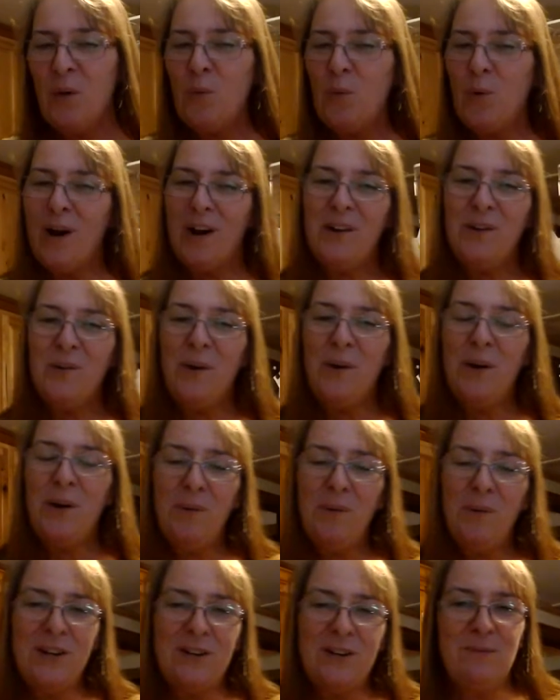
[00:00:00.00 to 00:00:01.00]
Why do I
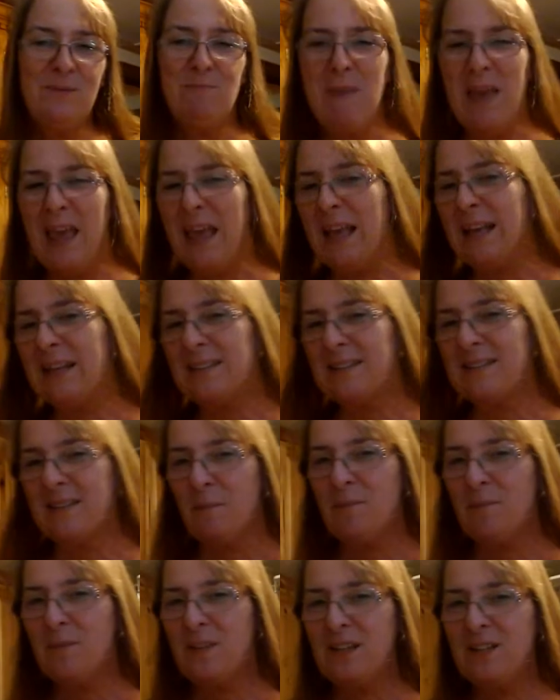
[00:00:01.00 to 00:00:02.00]
want to make
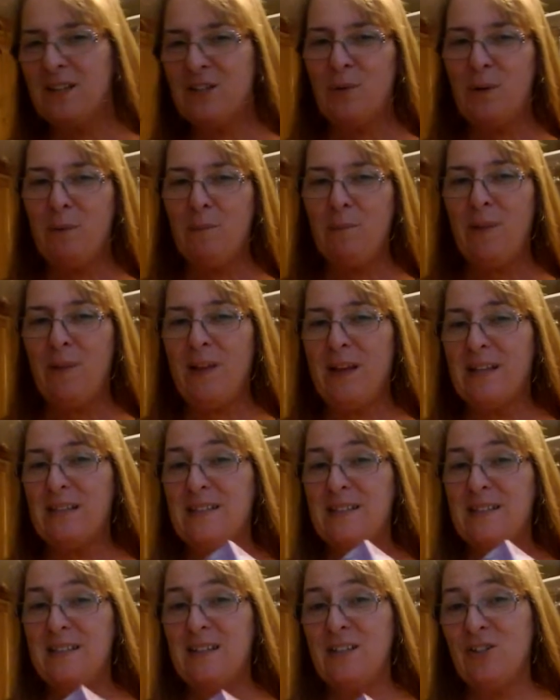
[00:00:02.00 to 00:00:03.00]
something to replace
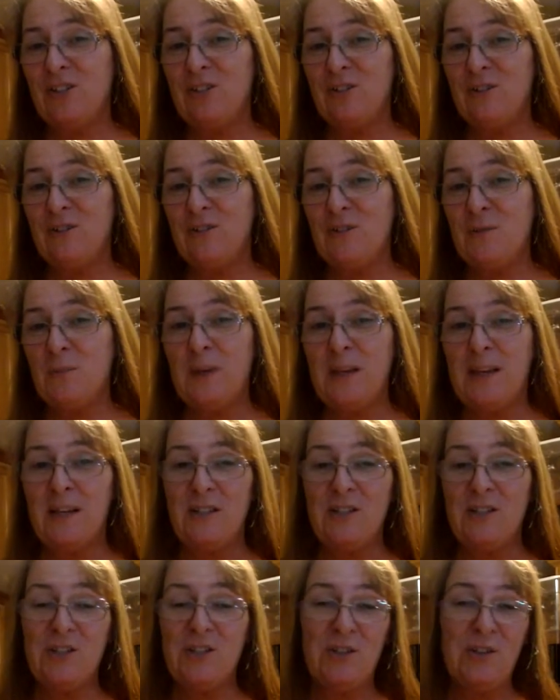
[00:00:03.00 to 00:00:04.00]
tissues?
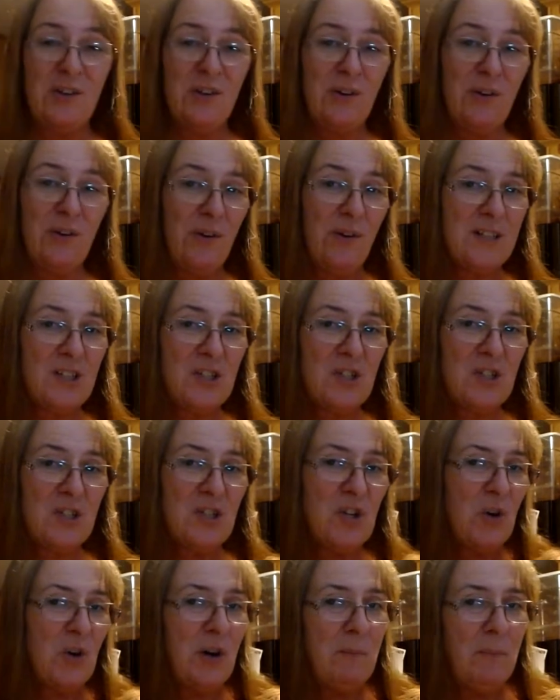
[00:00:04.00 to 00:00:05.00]
Because you can go to the
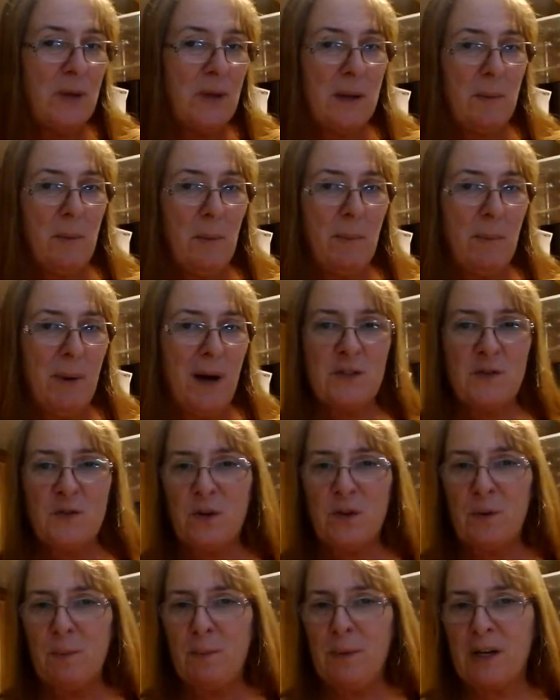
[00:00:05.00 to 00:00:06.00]
store and pick up a box
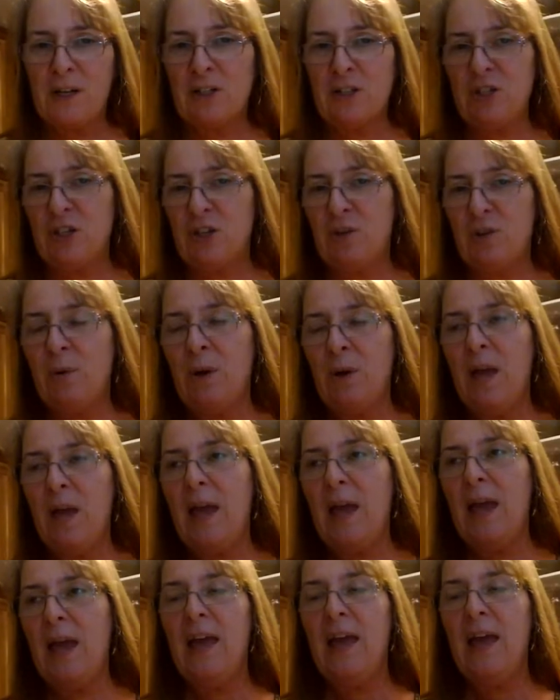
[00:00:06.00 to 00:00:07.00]
for a buck or two.
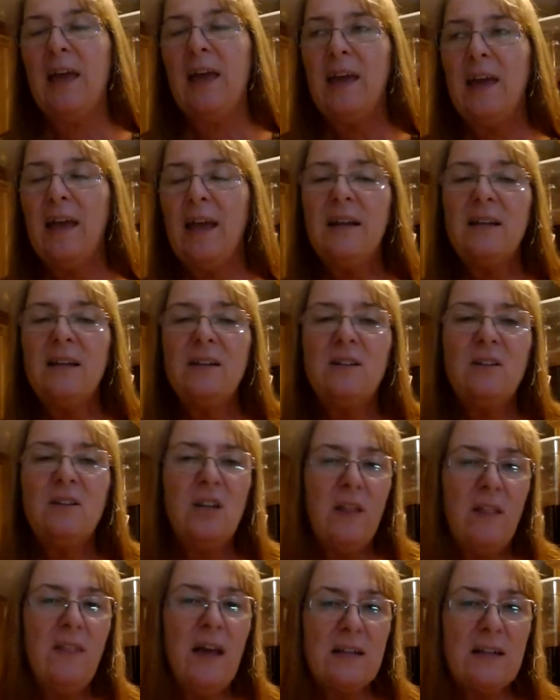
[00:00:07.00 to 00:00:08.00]
And,
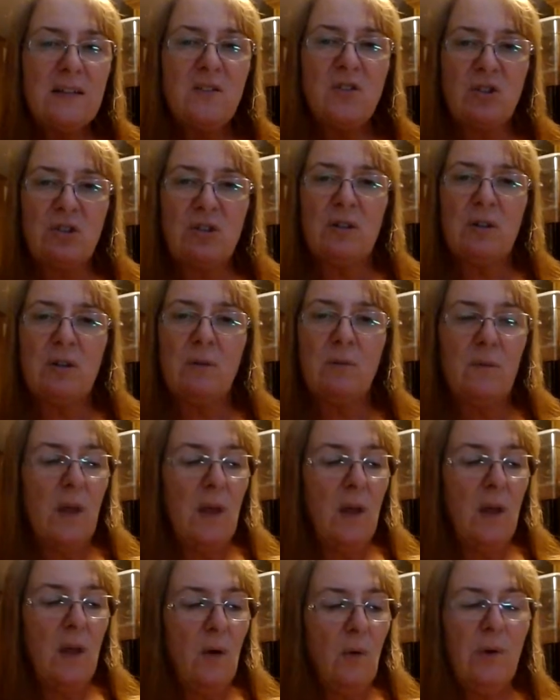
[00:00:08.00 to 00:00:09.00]
and that's true.
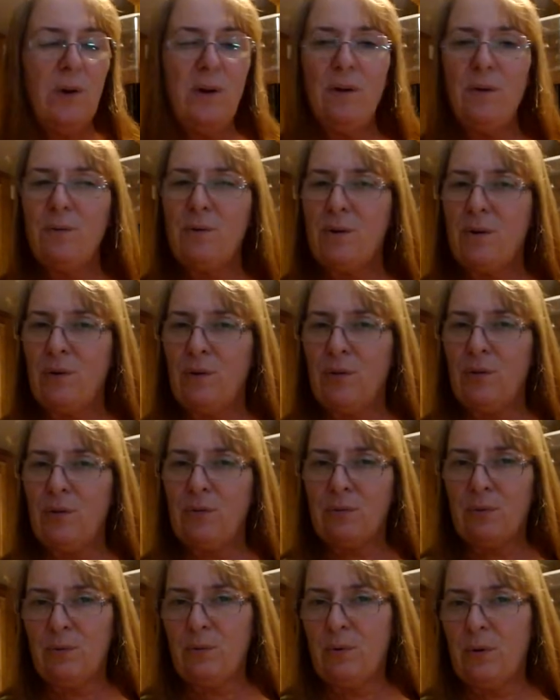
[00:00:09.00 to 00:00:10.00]
We don't go
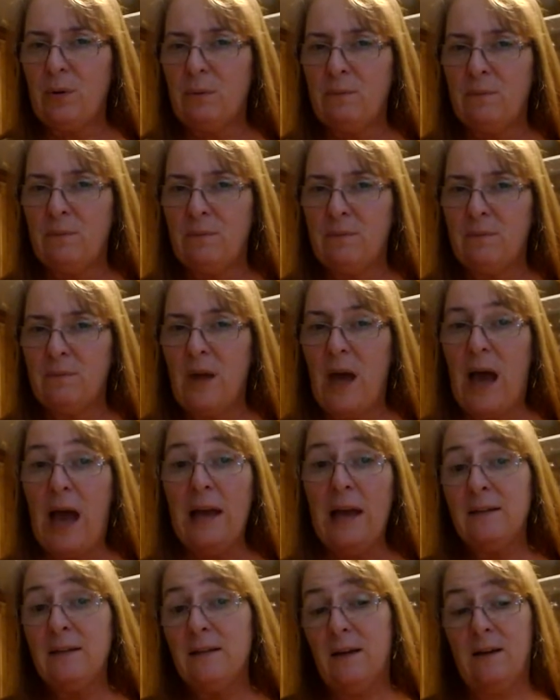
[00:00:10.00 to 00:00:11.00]
through them
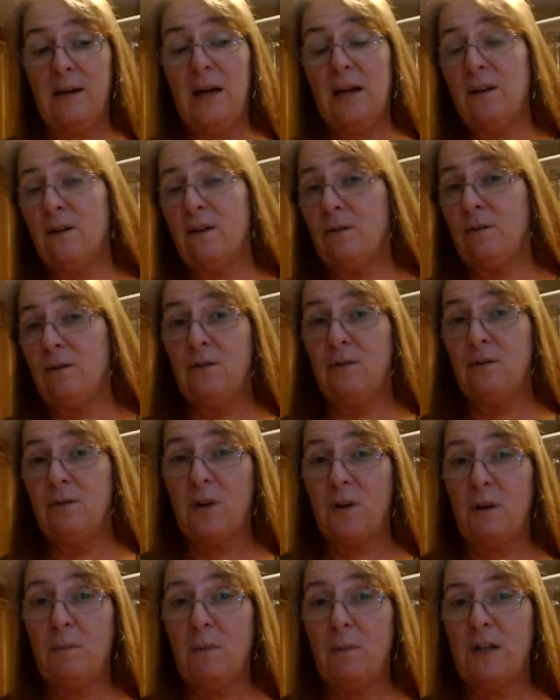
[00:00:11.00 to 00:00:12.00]
I, I don't use them
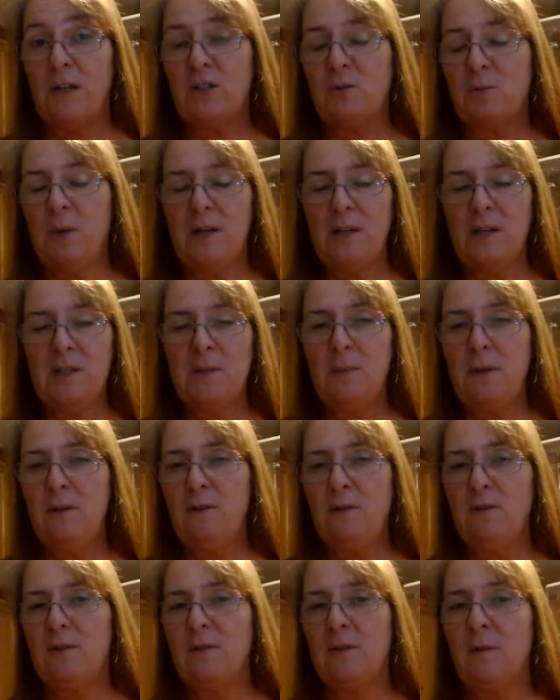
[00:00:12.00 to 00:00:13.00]
much. My husband
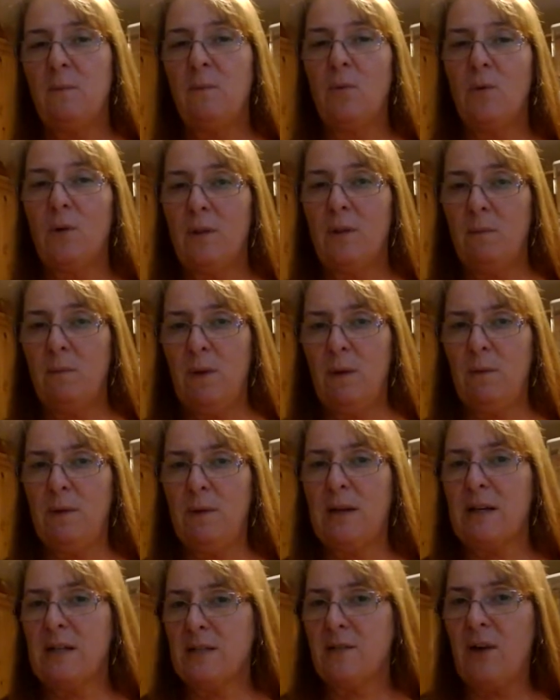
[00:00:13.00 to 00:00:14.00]
uses them more than me
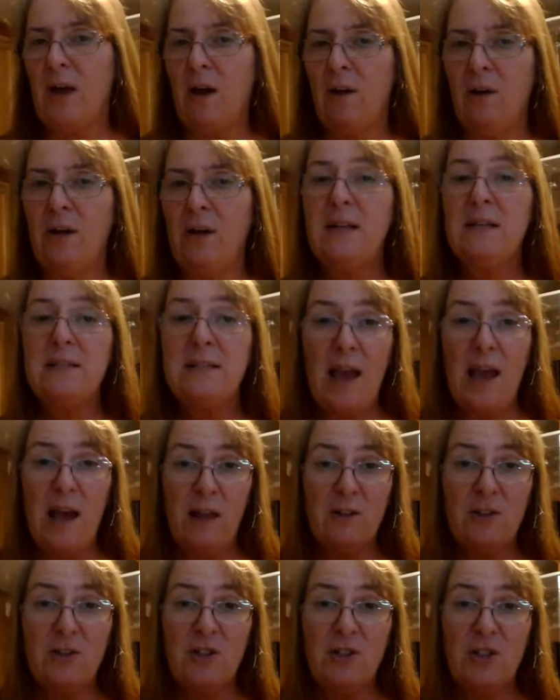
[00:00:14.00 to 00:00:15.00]
because of how his
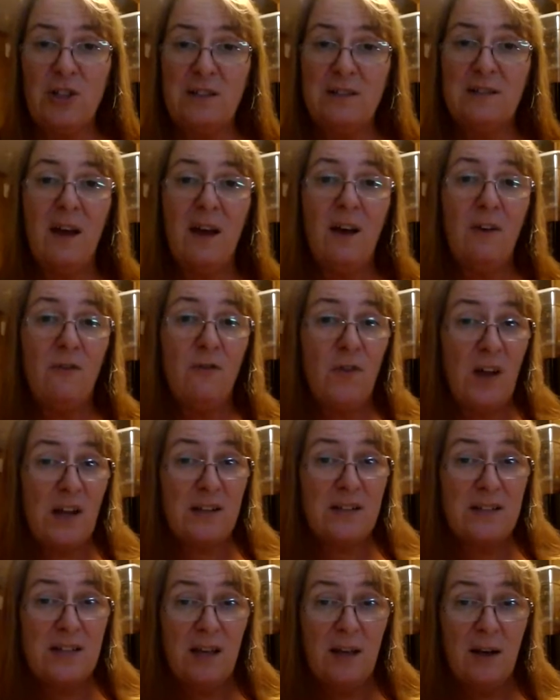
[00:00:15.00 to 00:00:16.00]
allergies
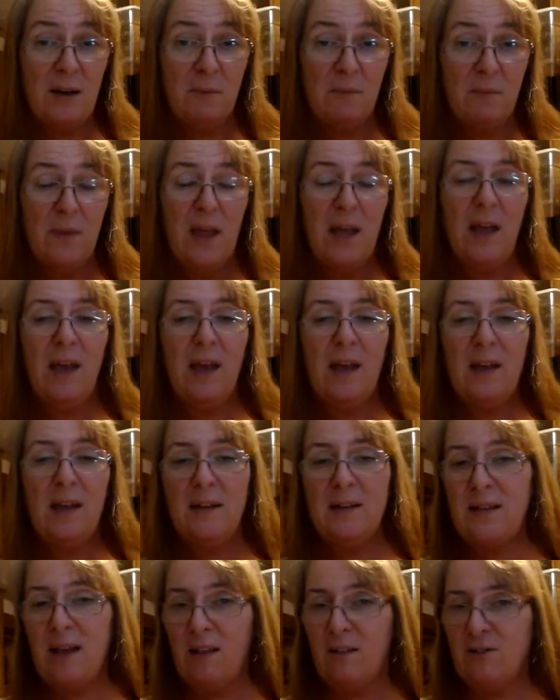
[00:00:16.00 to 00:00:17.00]
affect him, and
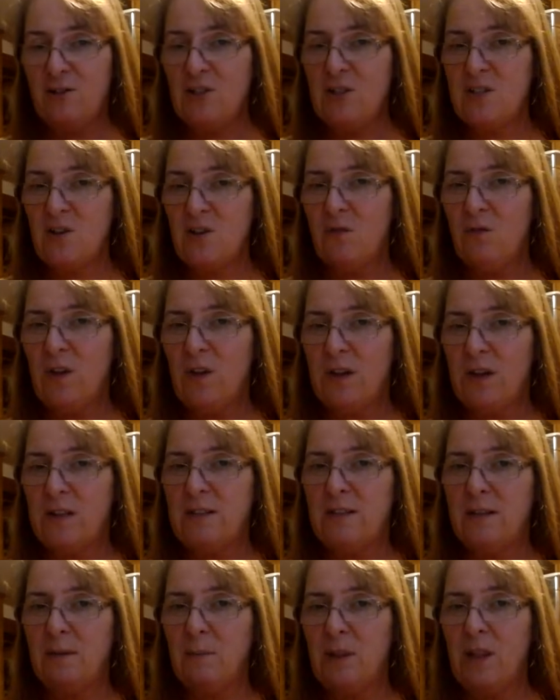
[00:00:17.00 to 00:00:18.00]
his allergies are affecting
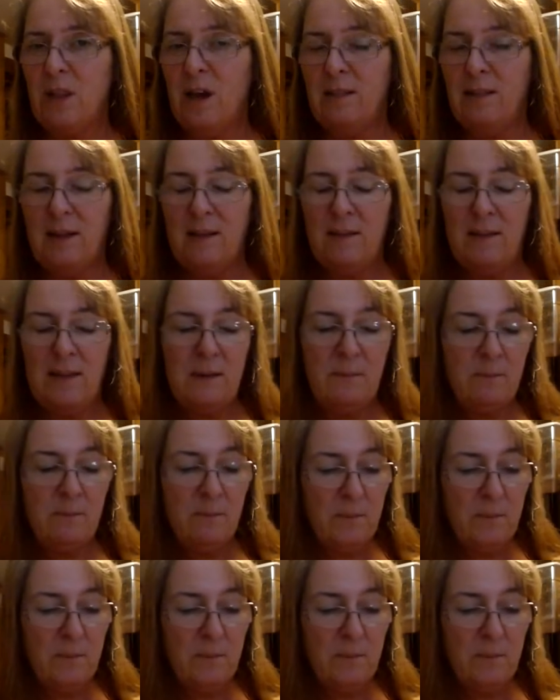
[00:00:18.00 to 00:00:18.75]
him a lot lately.